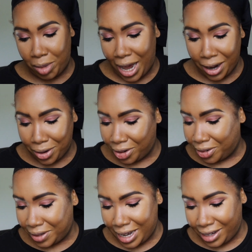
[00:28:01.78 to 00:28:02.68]
black
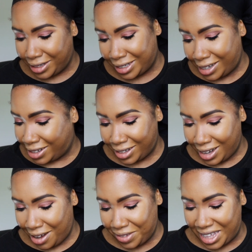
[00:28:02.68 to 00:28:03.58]
girl that didn't
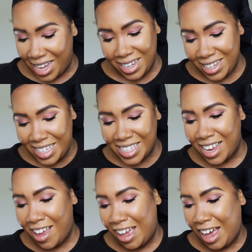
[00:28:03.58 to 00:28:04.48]
love this.
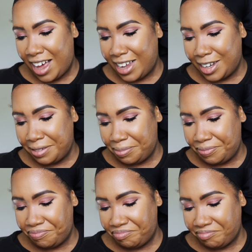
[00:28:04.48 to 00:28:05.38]

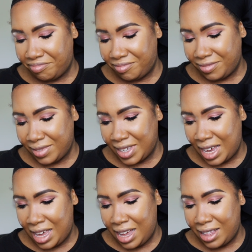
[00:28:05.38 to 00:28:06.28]
I
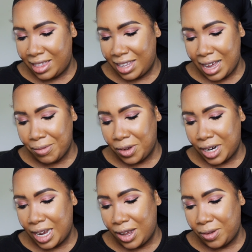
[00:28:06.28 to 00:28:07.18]
think I'm going
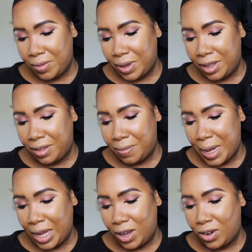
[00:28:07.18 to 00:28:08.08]
to go with
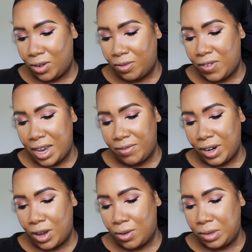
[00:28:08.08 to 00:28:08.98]
my good old
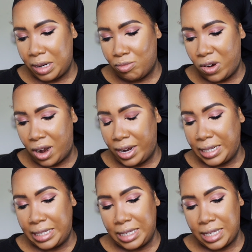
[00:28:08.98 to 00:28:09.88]
favorite golden
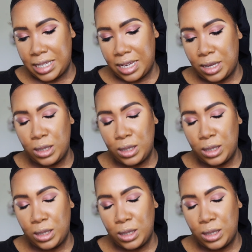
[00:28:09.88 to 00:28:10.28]
bronze.